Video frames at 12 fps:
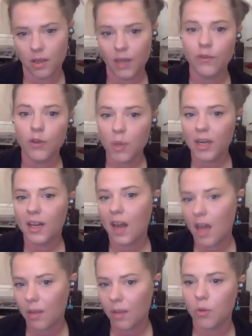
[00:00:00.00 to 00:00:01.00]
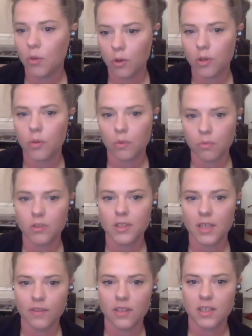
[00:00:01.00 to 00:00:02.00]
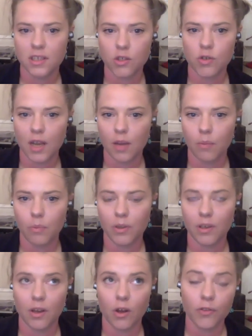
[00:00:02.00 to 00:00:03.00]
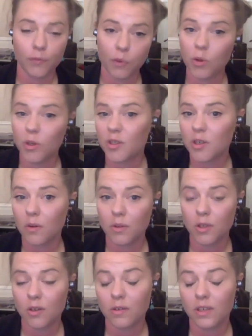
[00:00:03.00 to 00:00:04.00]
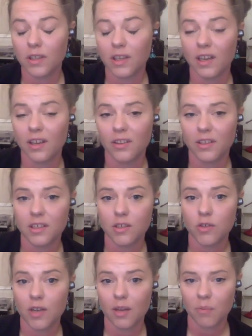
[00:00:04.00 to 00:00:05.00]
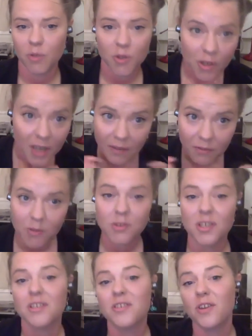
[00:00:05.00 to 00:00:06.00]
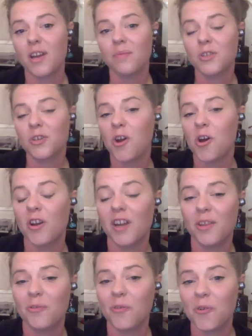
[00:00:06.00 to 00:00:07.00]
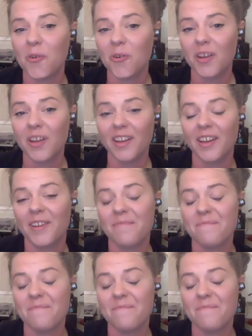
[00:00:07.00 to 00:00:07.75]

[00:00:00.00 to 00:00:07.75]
If you want to climb, you what you would want to have the chin strap. Uh, on the floor, you don't you don't need the, the chin strap. You shouldn't have your chin strapped on at the floor. Um,